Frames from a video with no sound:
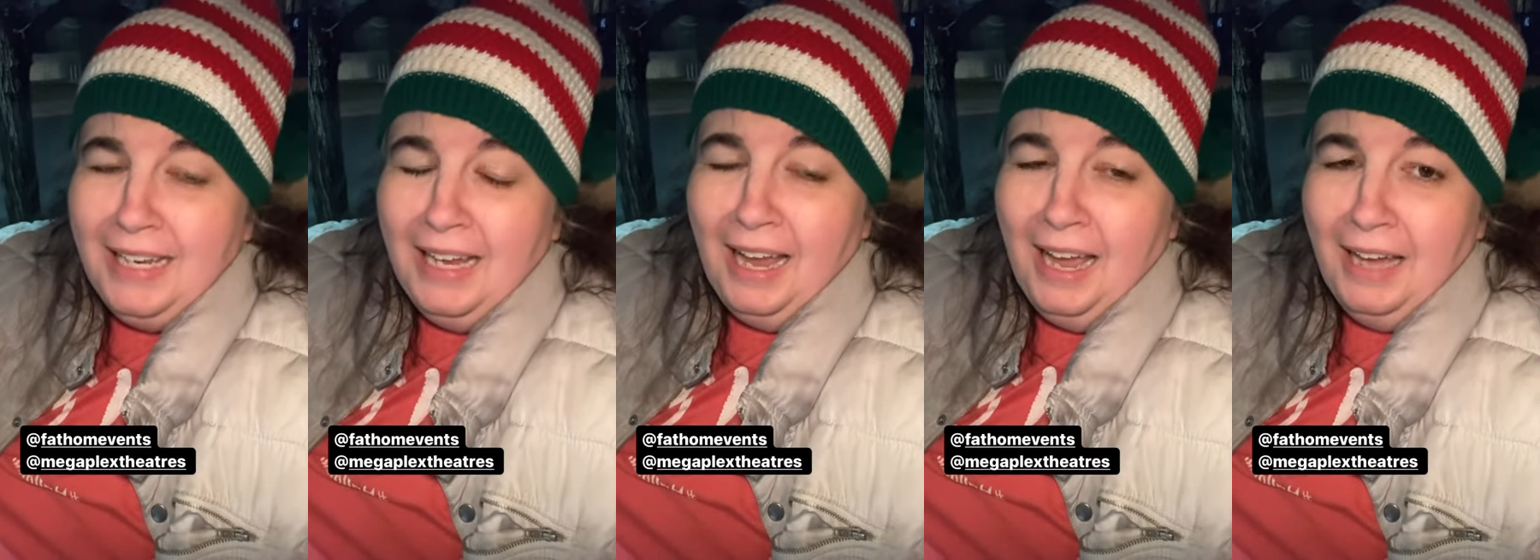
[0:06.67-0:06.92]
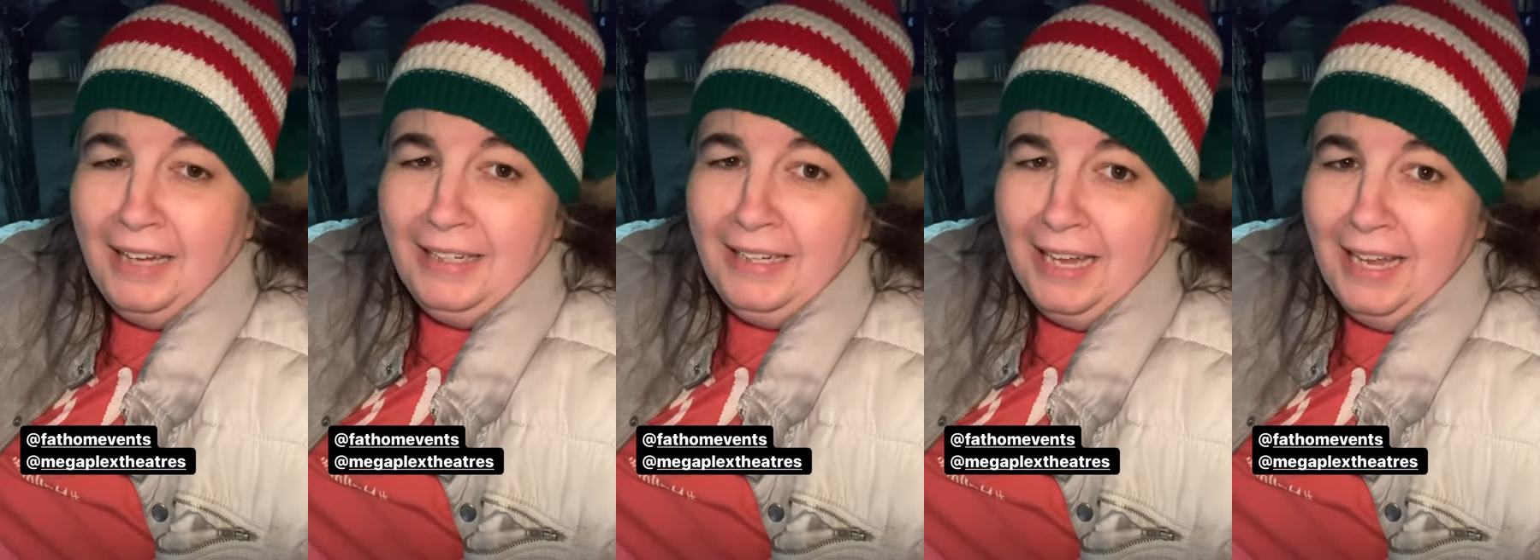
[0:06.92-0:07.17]

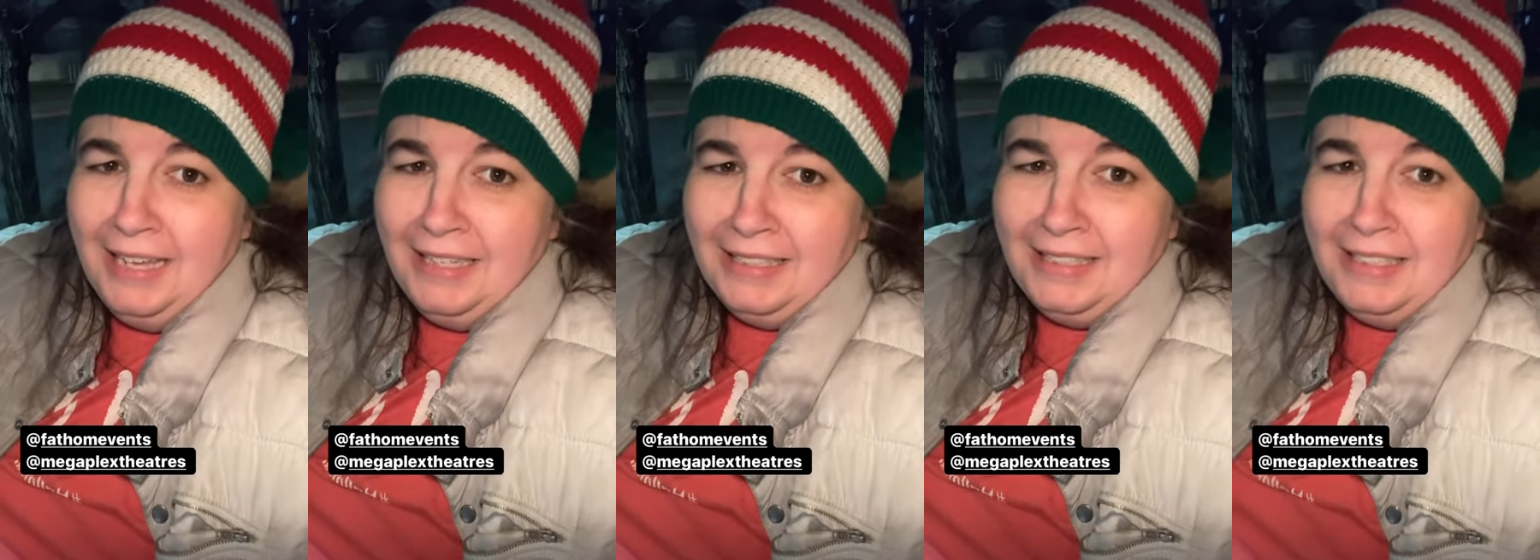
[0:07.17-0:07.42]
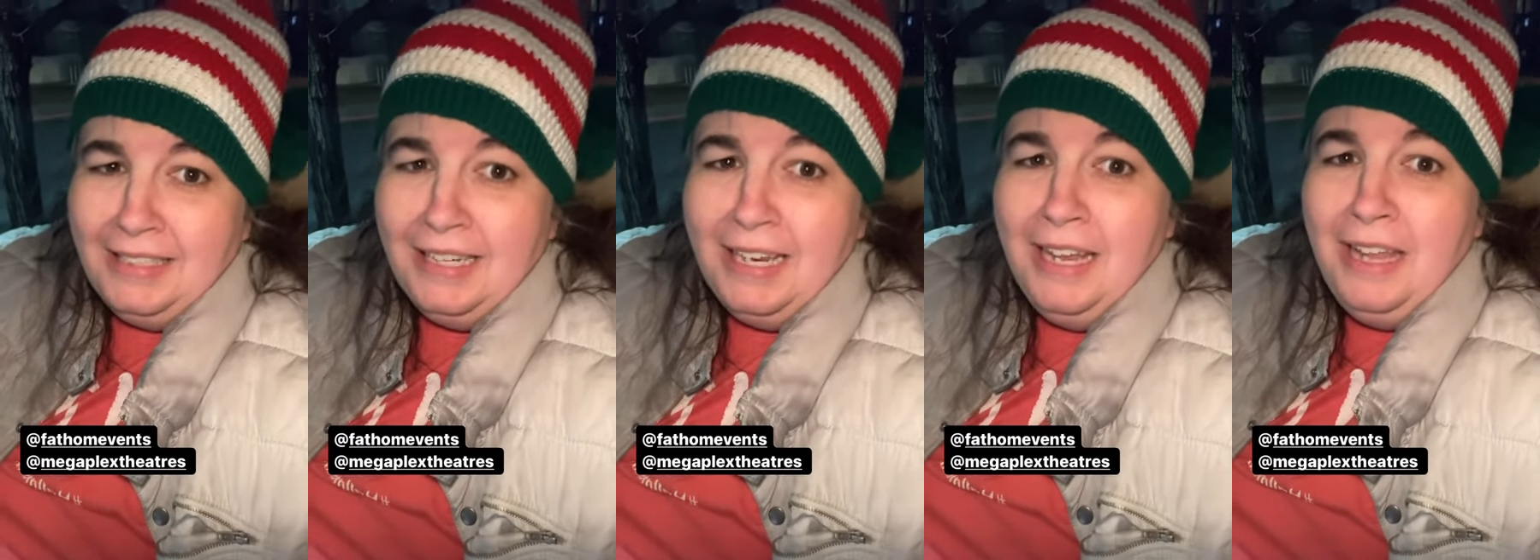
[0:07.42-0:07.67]

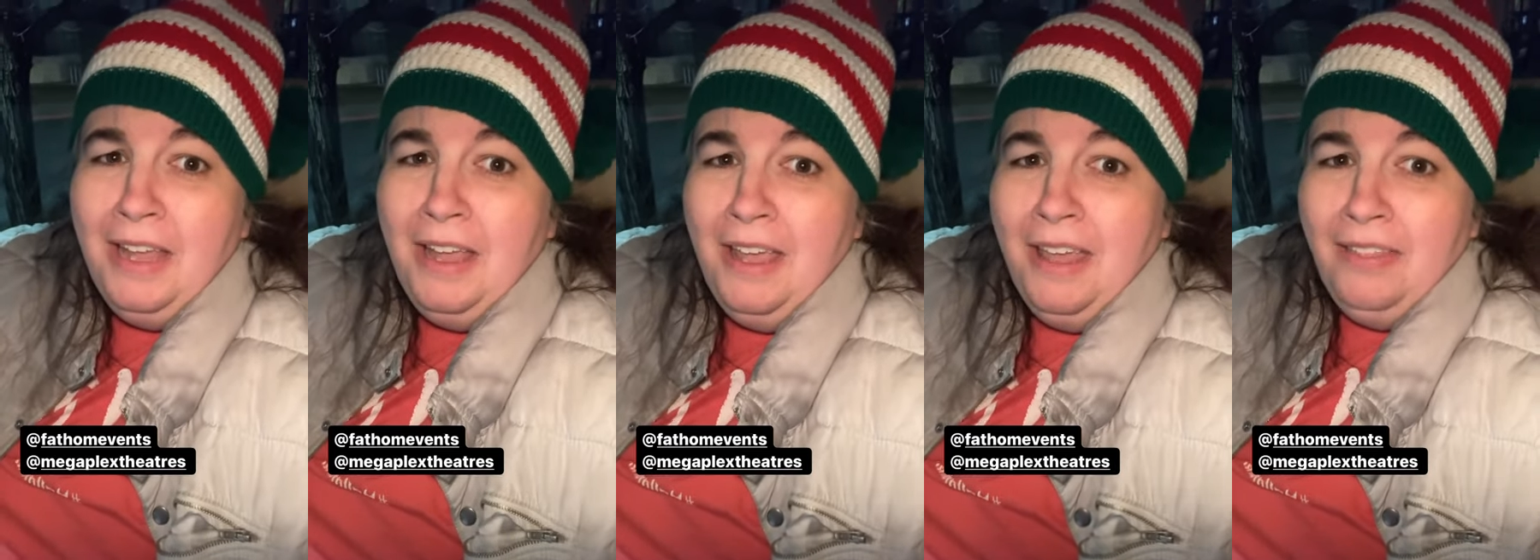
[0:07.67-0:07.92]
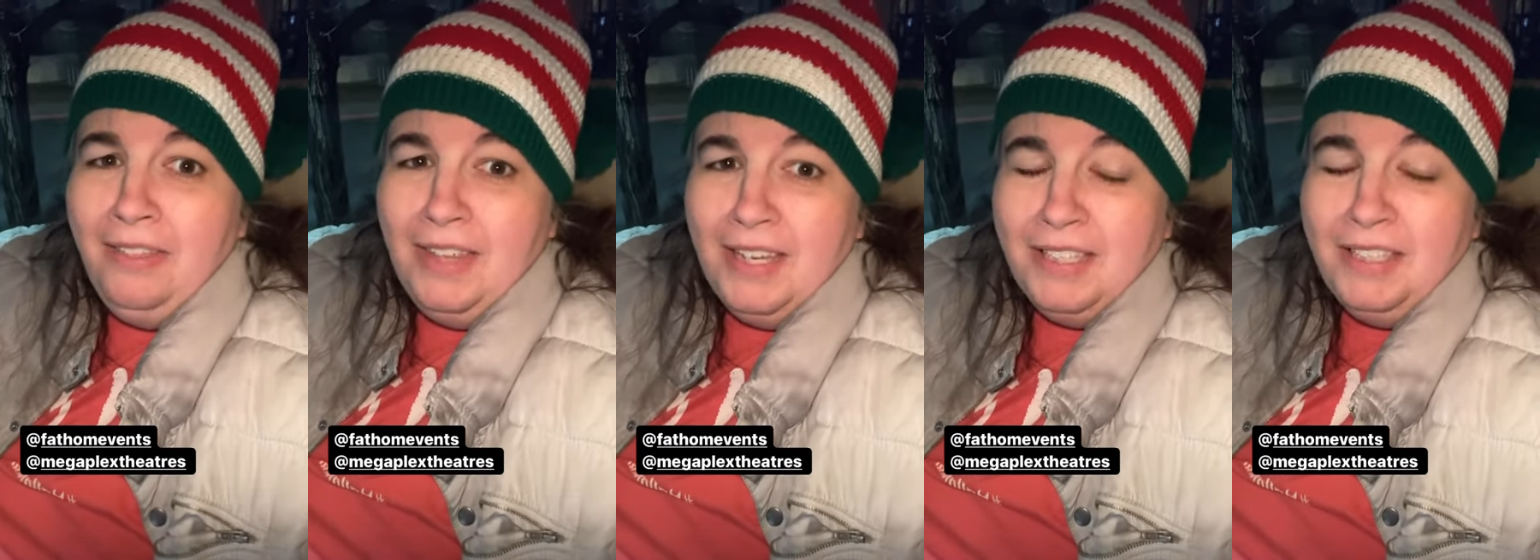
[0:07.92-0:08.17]
against
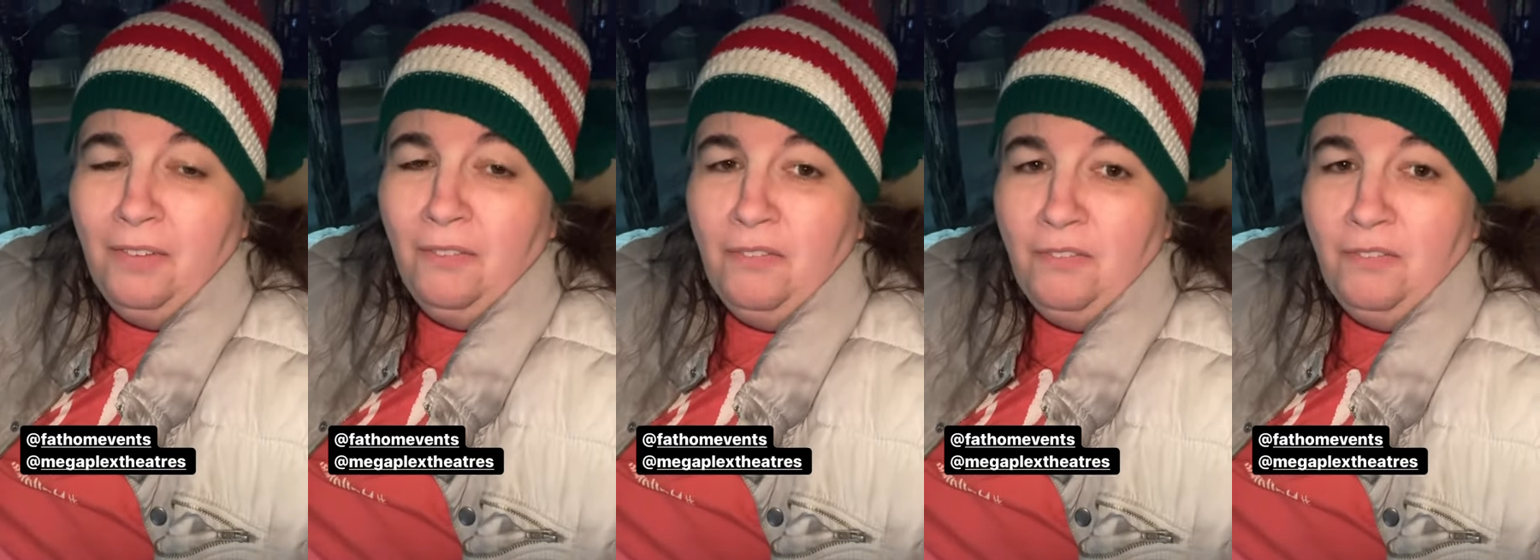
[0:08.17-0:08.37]
this